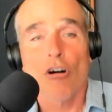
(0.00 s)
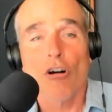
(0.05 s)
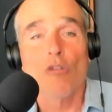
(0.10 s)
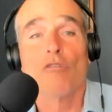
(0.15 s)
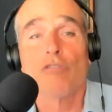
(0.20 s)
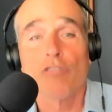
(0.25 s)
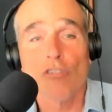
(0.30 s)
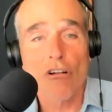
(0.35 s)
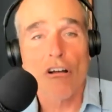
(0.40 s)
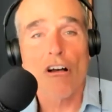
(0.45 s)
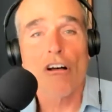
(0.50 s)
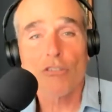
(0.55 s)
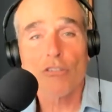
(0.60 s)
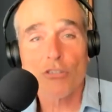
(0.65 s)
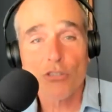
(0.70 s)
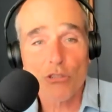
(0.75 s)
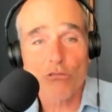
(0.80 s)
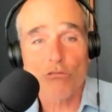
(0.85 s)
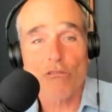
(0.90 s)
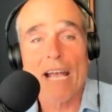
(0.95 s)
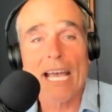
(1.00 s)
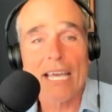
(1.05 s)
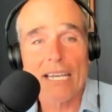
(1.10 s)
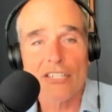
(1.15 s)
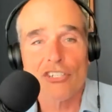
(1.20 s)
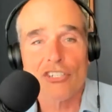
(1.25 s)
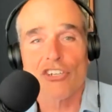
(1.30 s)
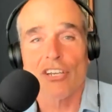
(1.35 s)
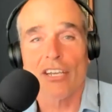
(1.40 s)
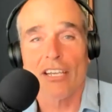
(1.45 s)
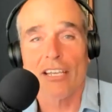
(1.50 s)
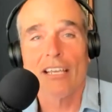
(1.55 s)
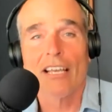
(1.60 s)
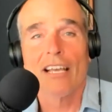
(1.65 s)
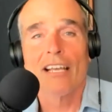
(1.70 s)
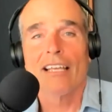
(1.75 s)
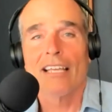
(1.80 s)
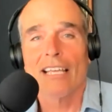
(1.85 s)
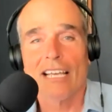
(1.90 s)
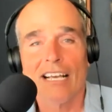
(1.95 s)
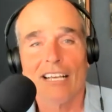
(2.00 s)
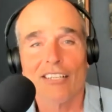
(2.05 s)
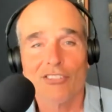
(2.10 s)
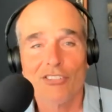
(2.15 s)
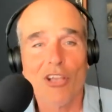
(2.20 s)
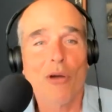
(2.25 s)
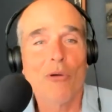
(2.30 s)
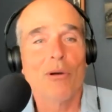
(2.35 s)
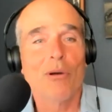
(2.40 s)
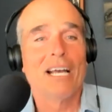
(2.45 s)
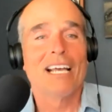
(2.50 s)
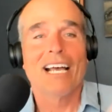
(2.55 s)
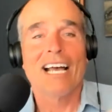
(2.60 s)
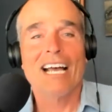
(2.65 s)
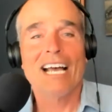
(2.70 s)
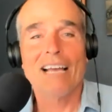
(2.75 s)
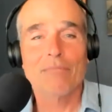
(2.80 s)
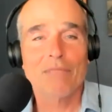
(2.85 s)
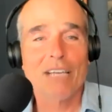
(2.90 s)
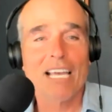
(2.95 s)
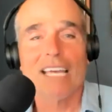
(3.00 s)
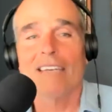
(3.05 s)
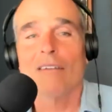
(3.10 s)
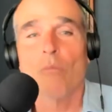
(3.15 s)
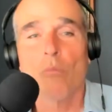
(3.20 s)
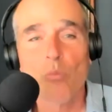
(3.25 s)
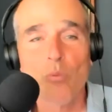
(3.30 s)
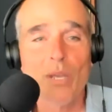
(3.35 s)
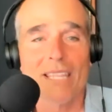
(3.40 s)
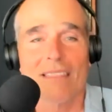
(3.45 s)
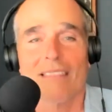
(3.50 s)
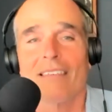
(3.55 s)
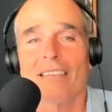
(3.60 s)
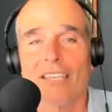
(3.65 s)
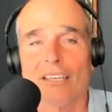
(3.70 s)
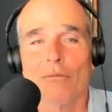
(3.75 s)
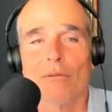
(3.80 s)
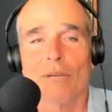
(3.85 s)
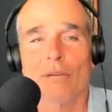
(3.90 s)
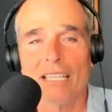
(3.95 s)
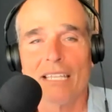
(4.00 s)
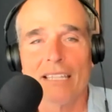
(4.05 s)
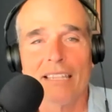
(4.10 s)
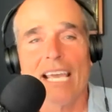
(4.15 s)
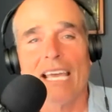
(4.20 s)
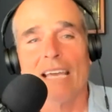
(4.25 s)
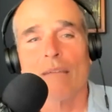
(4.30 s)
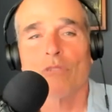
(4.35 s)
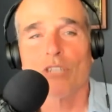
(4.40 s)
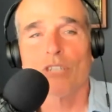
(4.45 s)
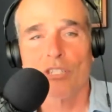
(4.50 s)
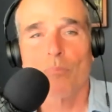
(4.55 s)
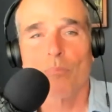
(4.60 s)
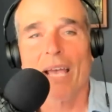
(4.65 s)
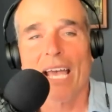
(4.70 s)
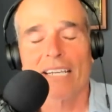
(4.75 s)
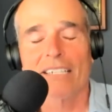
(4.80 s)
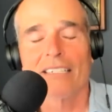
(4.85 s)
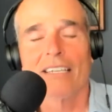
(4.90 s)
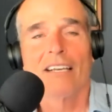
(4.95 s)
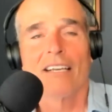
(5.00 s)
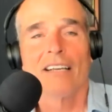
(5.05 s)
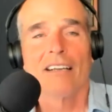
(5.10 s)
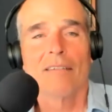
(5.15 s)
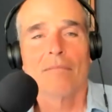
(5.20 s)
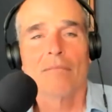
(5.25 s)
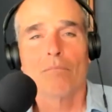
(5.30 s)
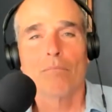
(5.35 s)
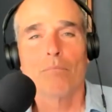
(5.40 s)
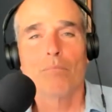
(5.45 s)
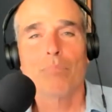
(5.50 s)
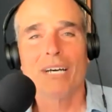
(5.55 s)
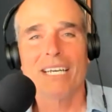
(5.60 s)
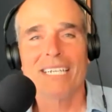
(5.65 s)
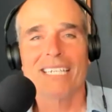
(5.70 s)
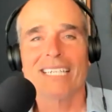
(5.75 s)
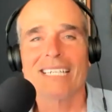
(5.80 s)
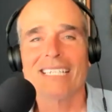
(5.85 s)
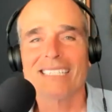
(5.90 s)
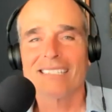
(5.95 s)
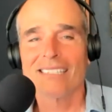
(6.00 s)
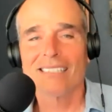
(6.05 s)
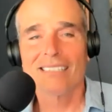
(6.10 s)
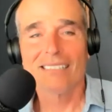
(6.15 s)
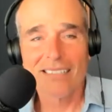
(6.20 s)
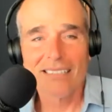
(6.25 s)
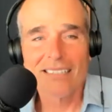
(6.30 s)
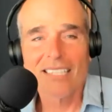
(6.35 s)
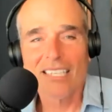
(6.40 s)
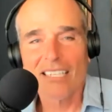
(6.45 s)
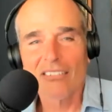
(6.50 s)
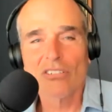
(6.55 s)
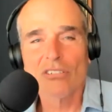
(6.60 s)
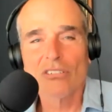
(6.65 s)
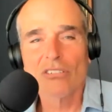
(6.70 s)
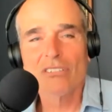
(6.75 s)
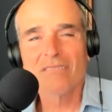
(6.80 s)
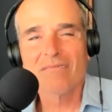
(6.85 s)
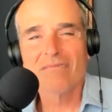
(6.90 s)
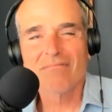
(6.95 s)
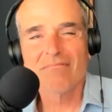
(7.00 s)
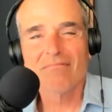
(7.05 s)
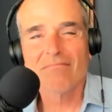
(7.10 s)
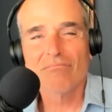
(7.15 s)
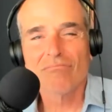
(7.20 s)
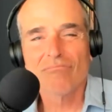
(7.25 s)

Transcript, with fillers: overall strategy uh, so i'm kind of with you in that respect but it's still